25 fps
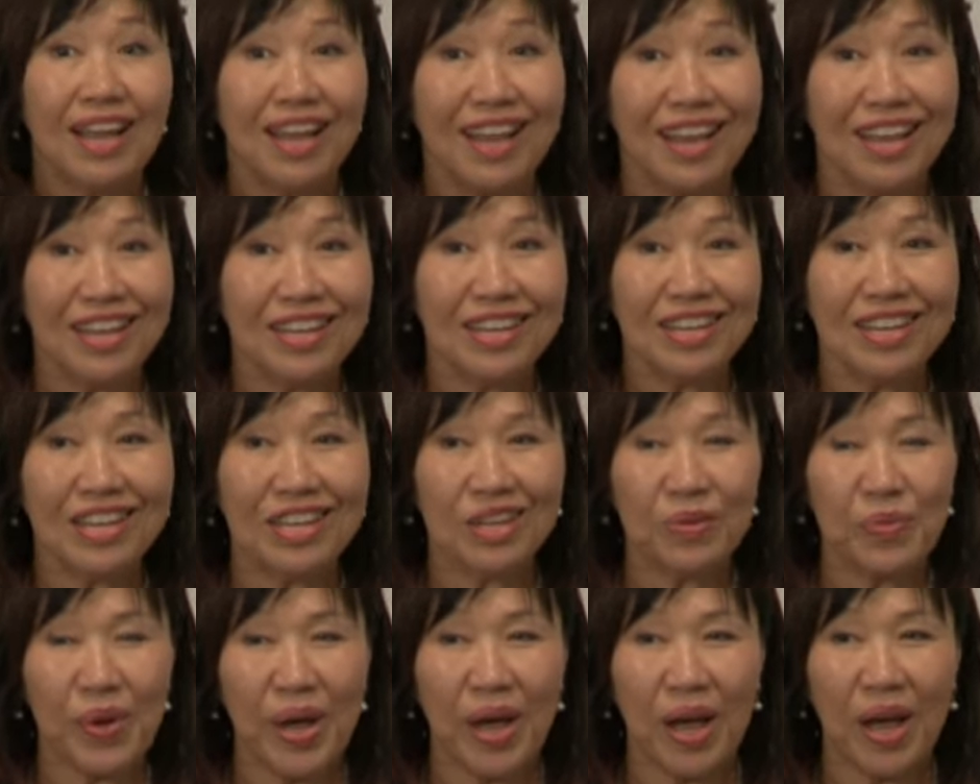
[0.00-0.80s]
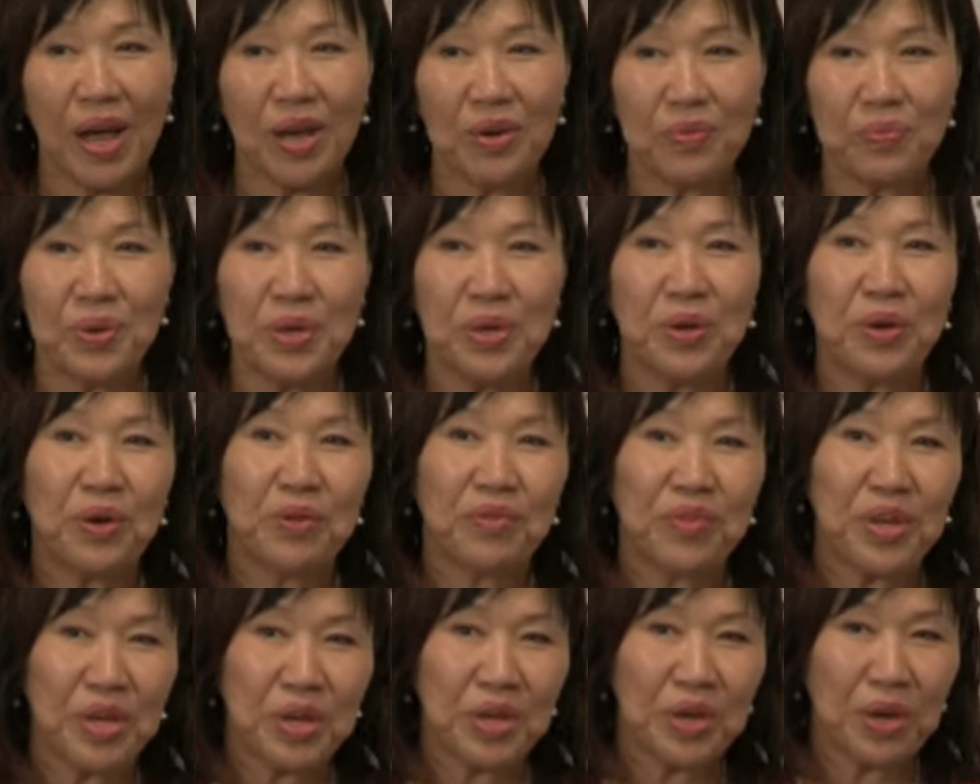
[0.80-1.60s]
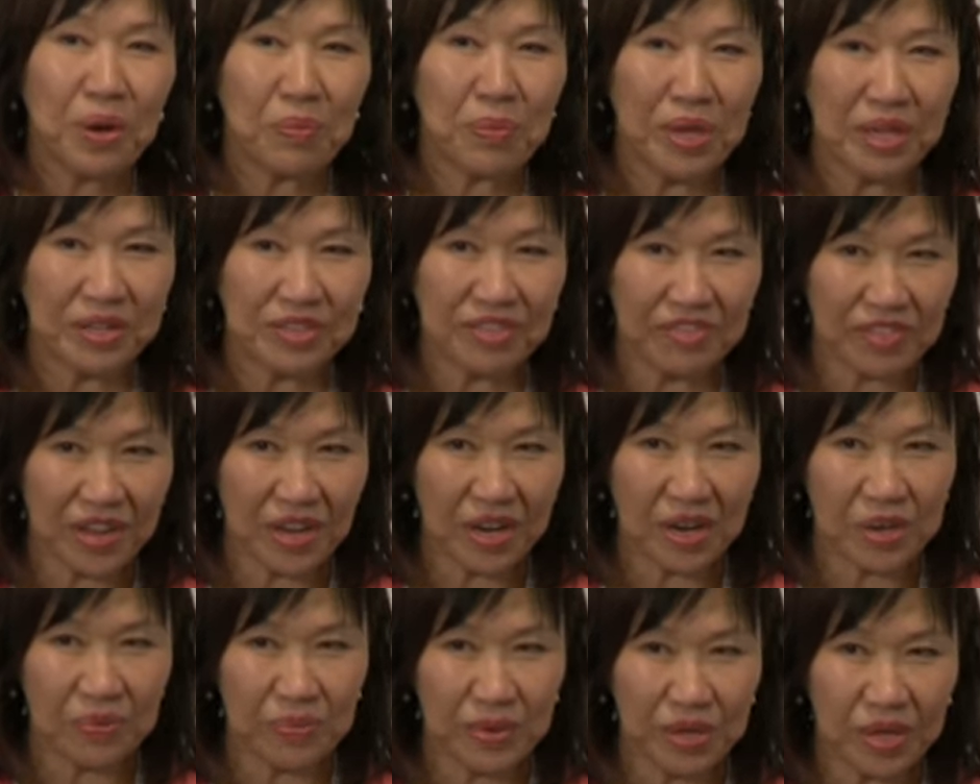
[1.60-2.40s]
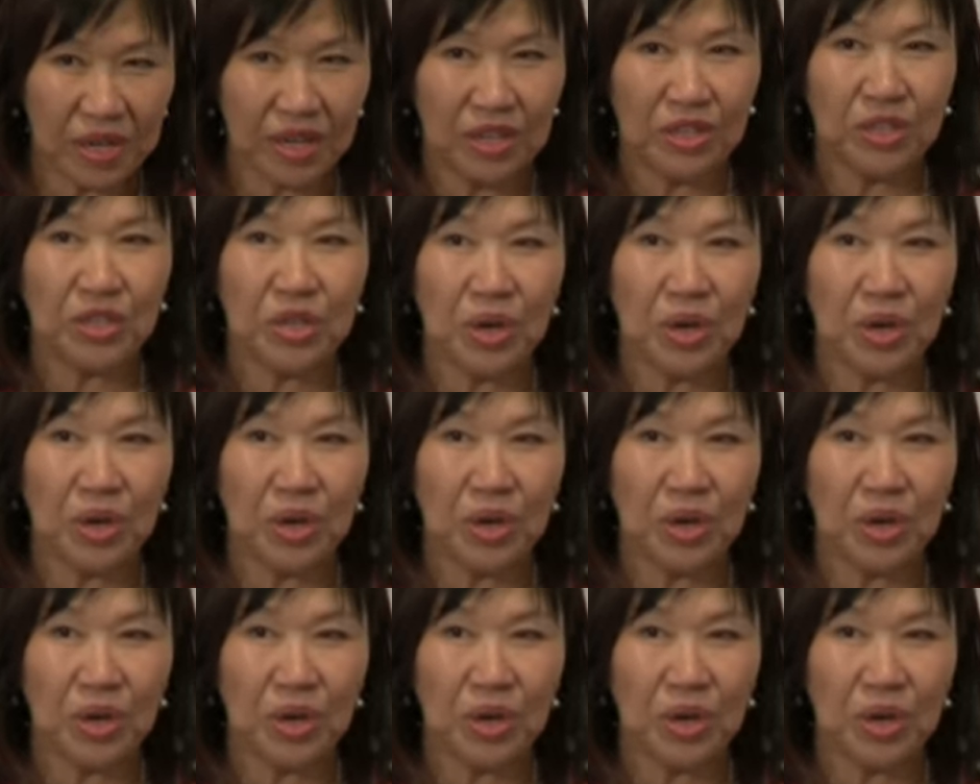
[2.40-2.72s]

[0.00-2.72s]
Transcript: in the Department of Economic Development,